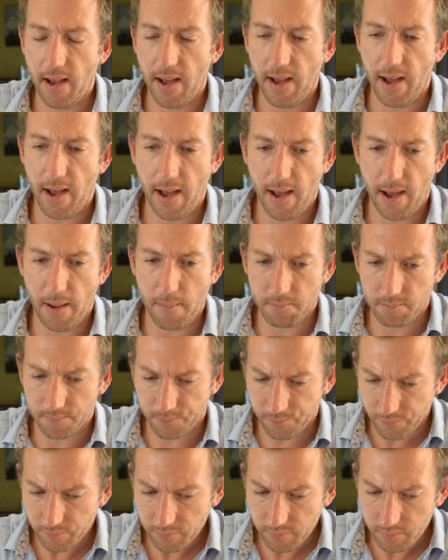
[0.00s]

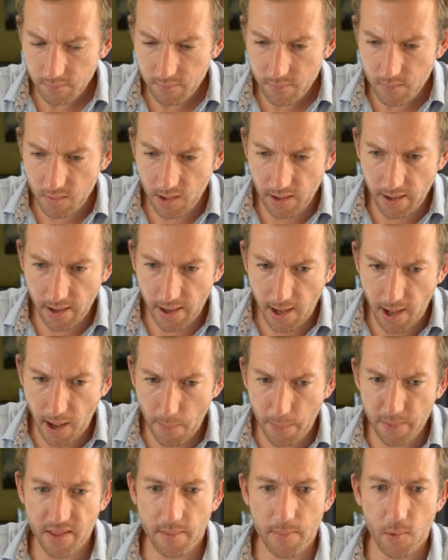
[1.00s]
up in